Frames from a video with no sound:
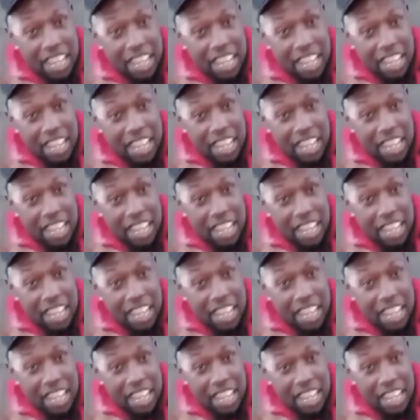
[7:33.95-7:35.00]

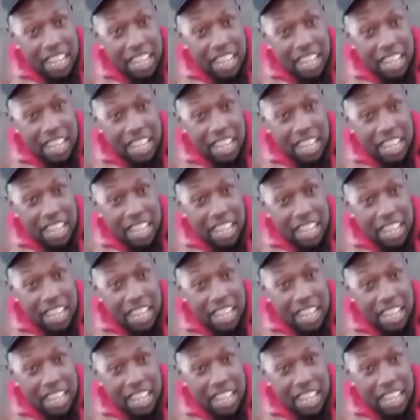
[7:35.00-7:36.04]

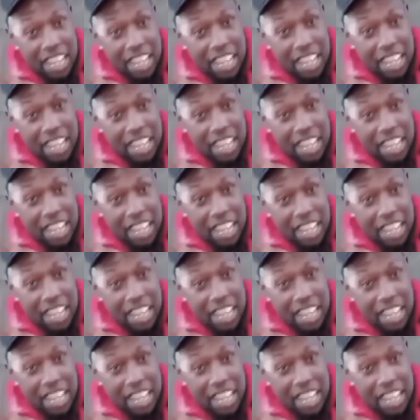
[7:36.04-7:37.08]

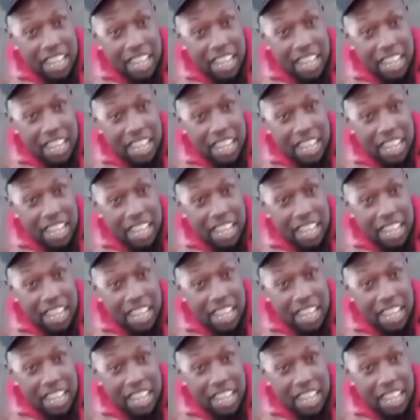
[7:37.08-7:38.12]

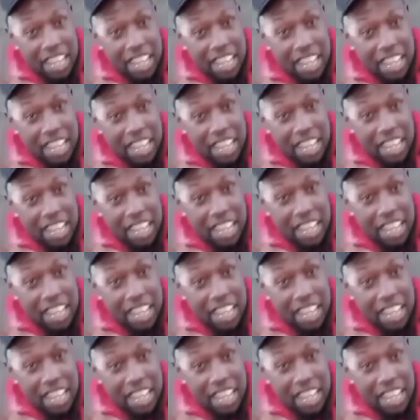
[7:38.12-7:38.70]
(not speaking)